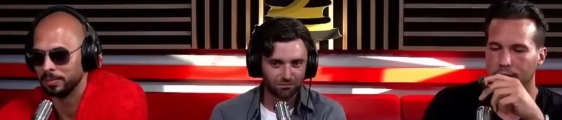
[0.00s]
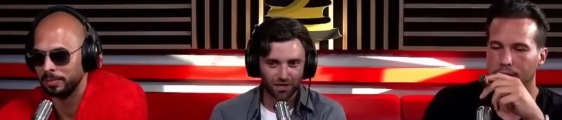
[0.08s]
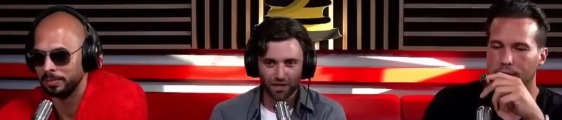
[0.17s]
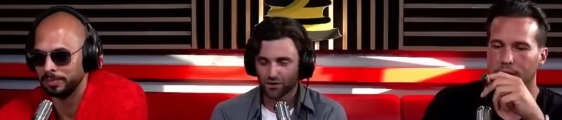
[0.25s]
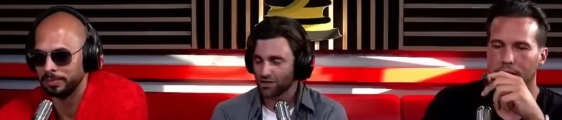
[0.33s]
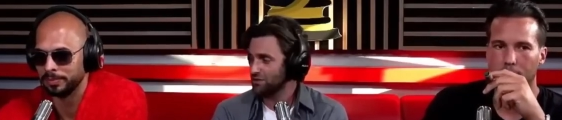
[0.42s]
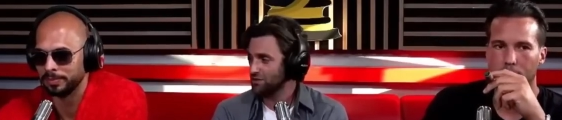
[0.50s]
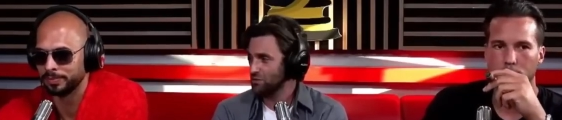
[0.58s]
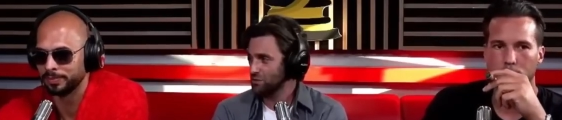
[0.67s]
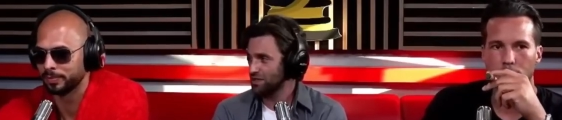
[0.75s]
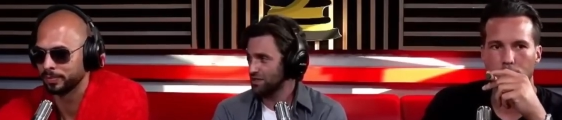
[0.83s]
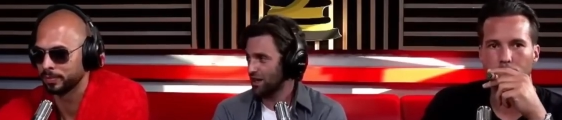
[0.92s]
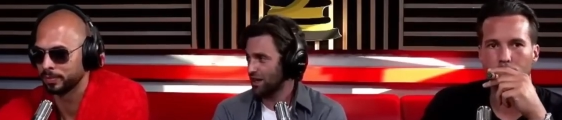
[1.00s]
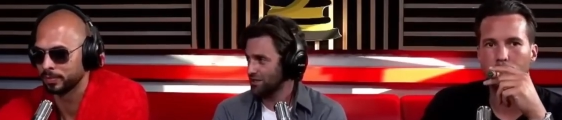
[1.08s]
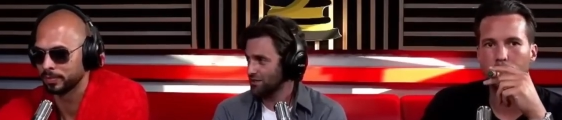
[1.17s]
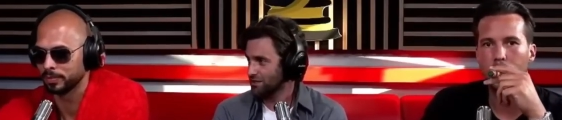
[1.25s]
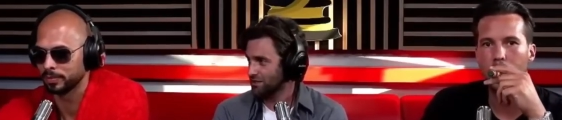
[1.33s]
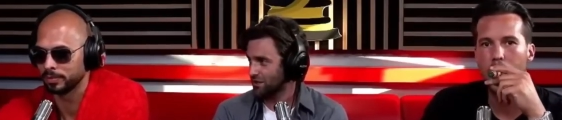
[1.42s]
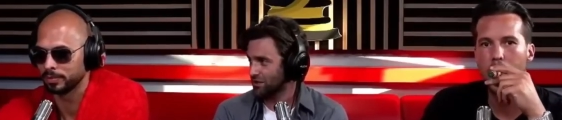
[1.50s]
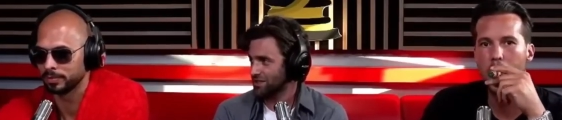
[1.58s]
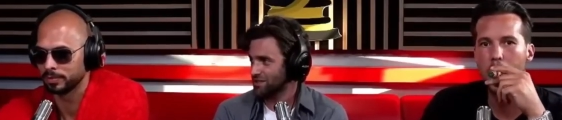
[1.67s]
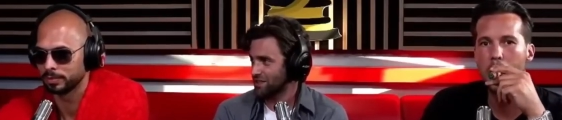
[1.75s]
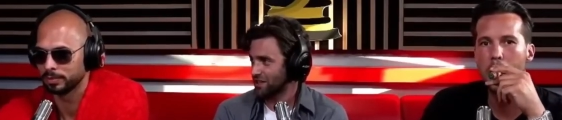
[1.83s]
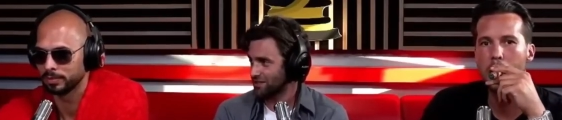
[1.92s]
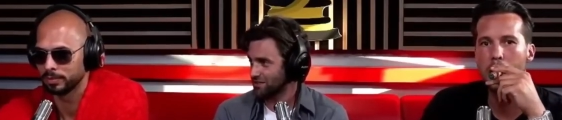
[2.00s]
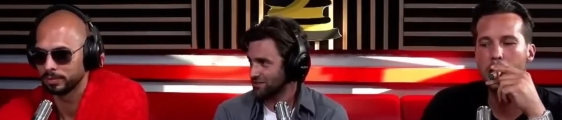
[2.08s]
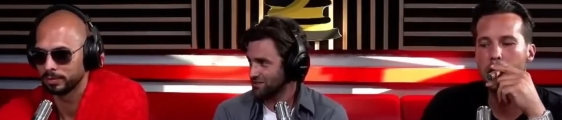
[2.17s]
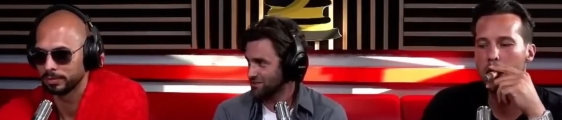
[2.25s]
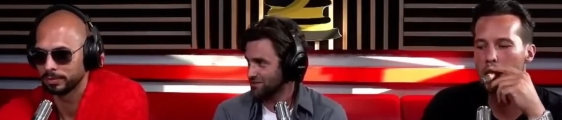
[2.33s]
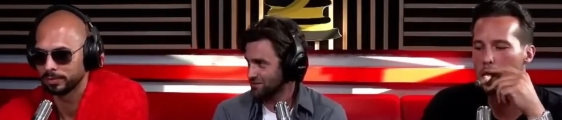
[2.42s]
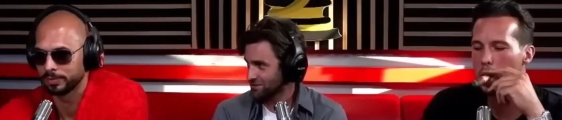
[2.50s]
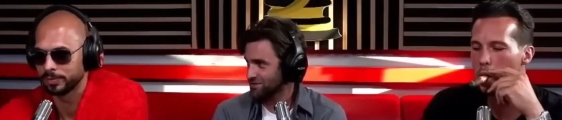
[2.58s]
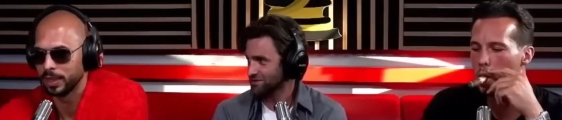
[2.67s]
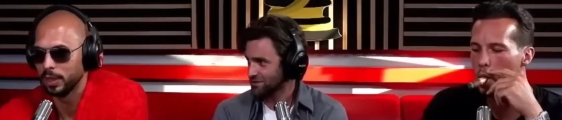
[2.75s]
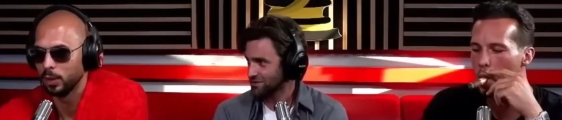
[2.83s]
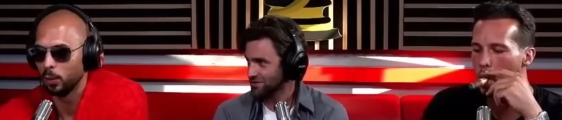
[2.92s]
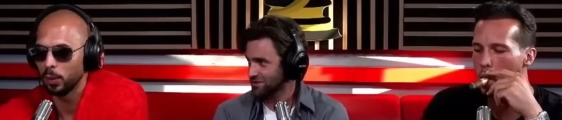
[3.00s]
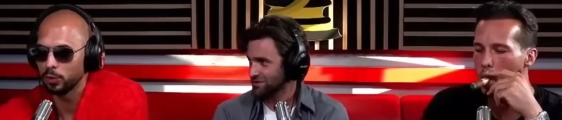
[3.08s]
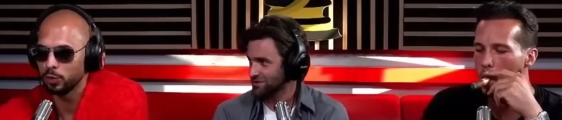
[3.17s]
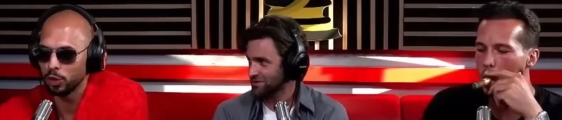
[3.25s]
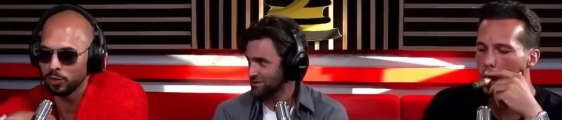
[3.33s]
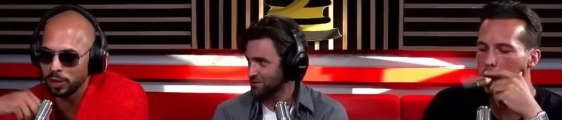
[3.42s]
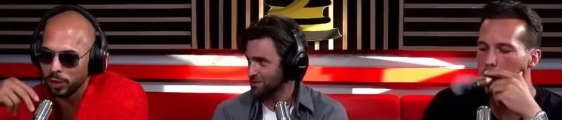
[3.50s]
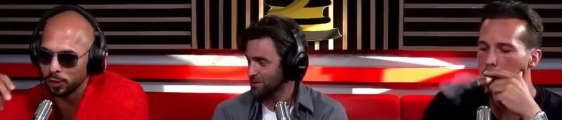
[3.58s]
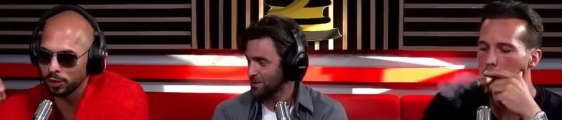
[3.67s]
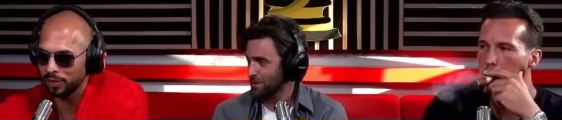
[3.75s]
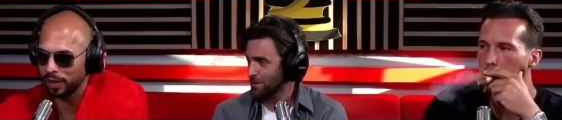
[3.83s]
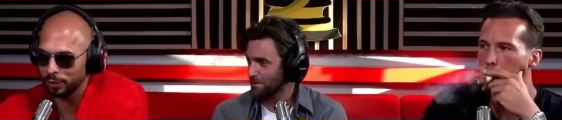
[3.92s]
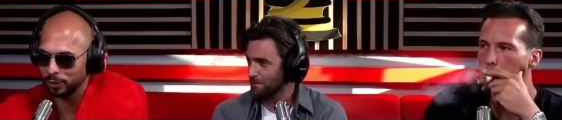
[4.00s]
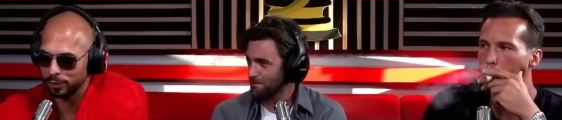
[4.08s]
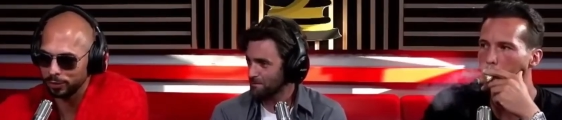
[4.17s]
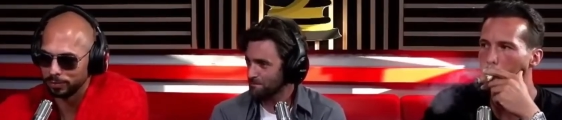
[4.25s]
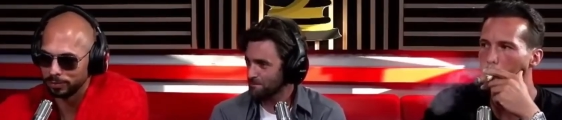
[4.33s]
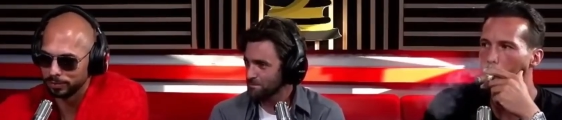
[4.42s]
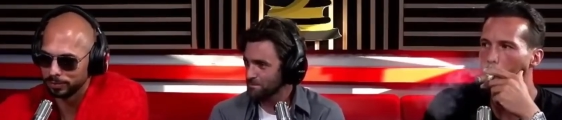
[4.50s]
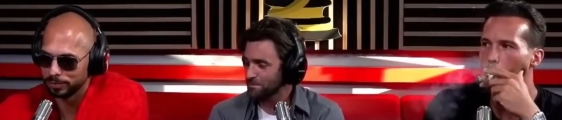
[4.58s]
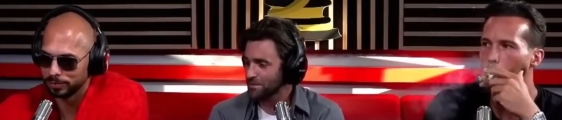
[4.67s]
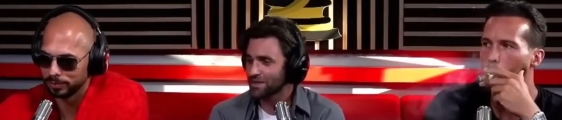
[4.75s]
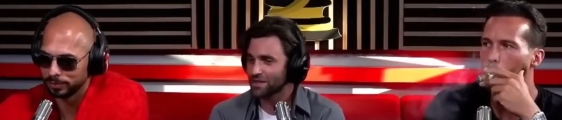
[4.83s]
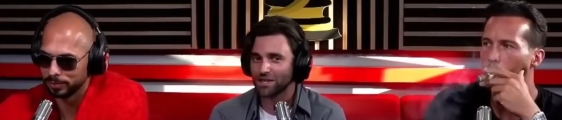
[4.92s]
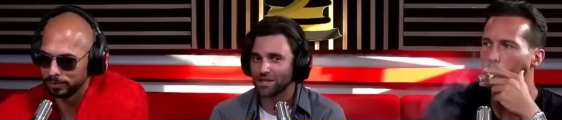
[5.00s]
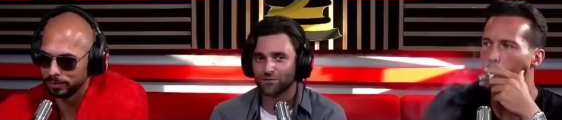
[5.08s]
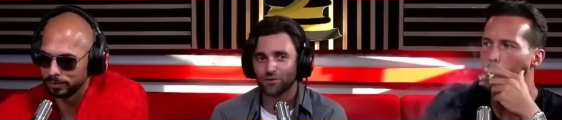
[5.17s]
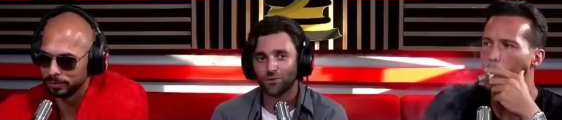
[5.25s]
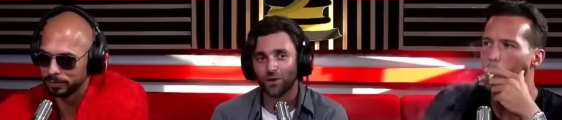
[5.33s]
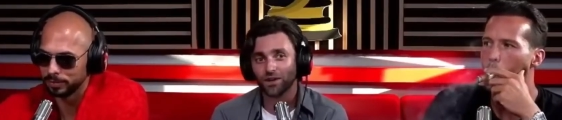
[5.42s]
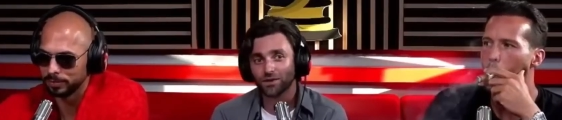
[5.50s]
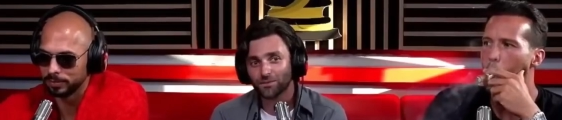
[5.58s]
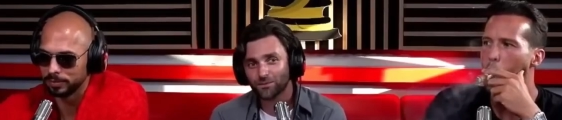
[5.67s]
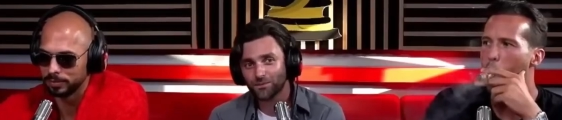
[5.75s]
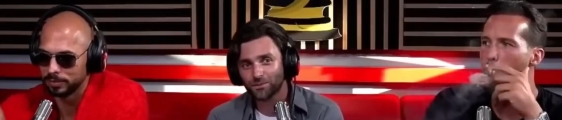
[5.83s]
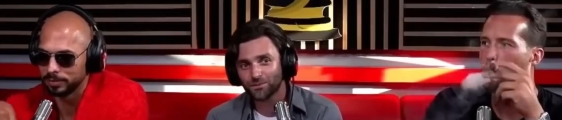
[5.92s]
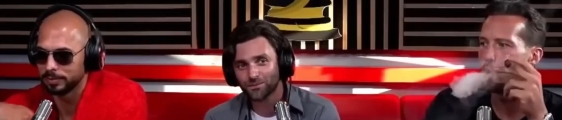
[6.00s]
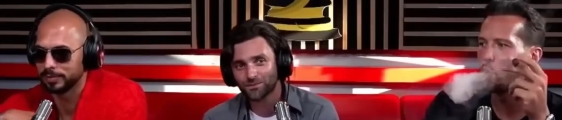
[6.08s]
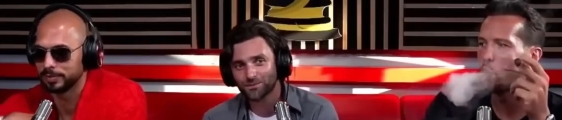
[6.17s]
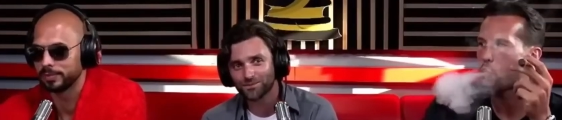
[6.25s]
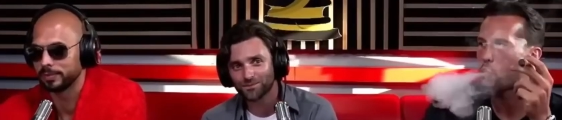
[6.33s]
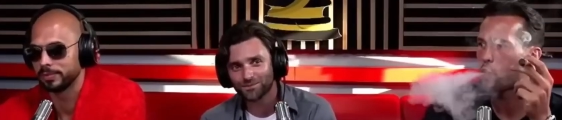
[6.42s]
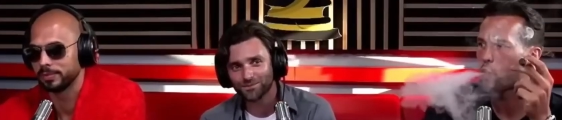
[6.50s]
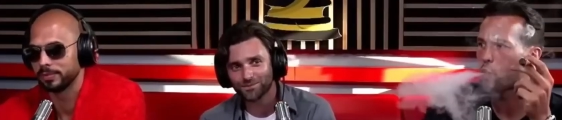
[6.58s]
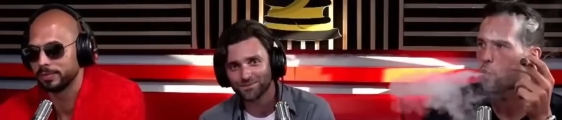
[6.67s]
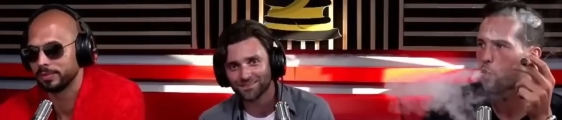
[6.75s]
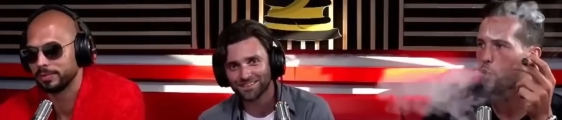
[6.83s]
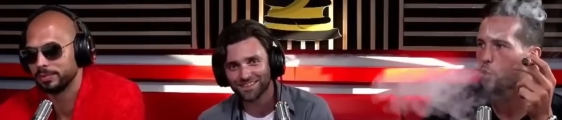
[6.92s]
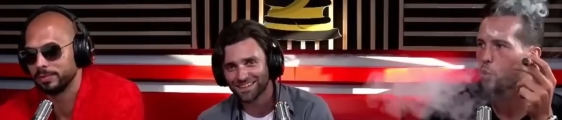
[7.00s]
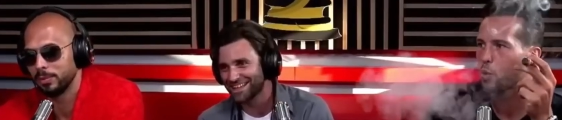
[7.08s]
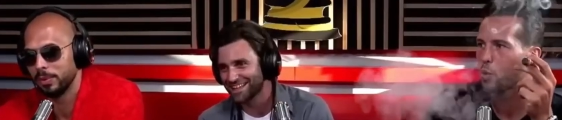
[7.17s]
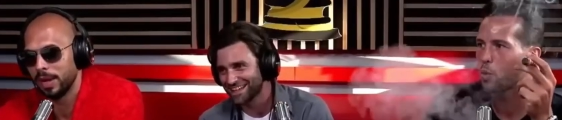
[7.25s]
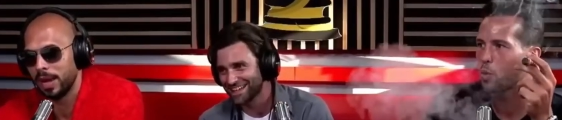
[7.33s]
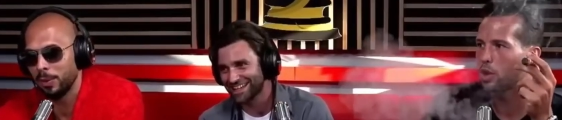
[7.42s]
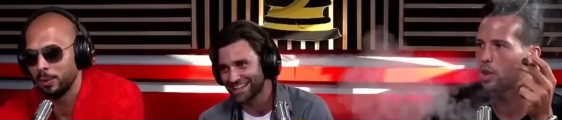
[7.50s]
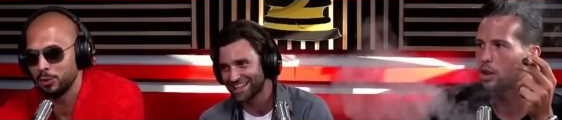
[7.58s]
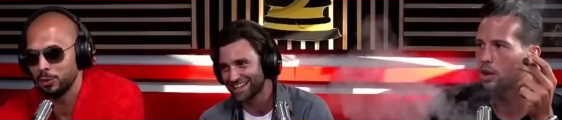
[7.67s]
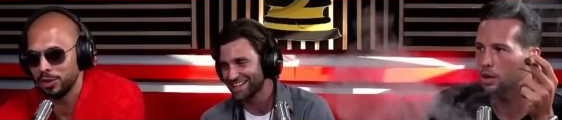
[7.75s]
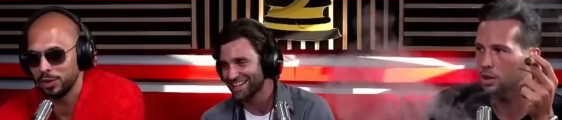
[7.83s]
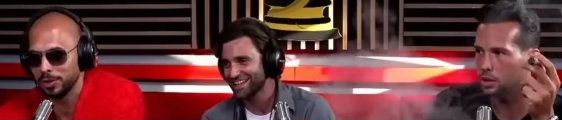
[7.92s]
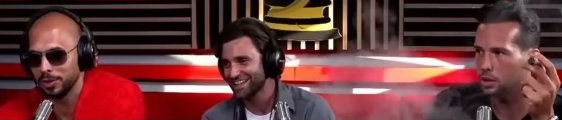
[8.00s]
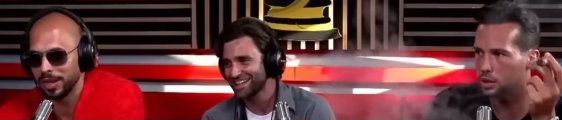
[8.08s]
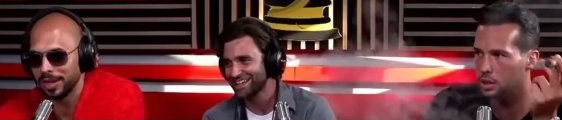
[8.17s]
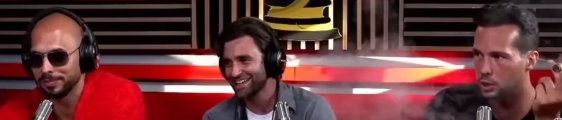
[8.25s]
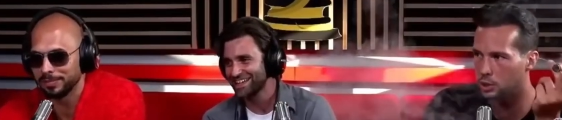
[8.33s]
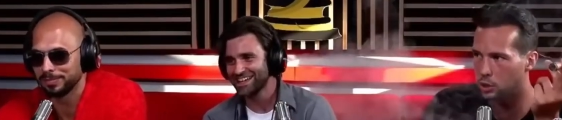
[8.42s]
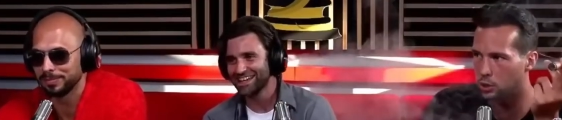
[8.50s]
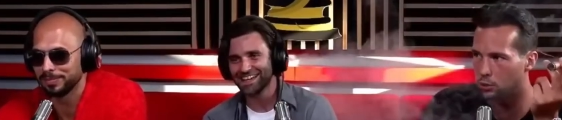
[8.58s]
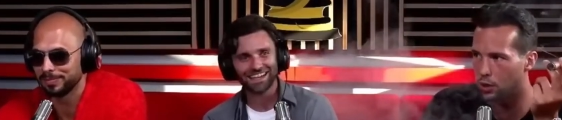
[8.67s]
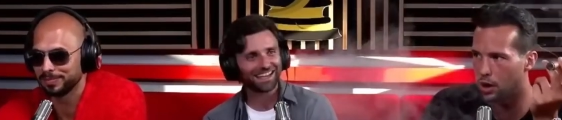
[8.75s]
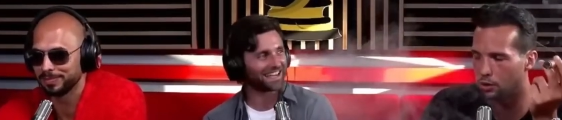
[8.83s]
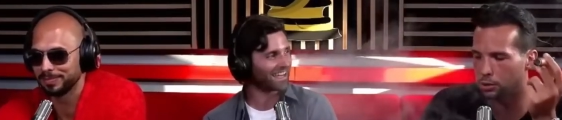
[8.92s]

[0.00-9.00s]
Speaker 1: but I think you're a sweet guy on the inside.
Speaker 2: What would you do if a yoga fired you?
Speaker 1: If you what? Yoga fire.
Speaker 2: How would you deal with that? He could shoot fire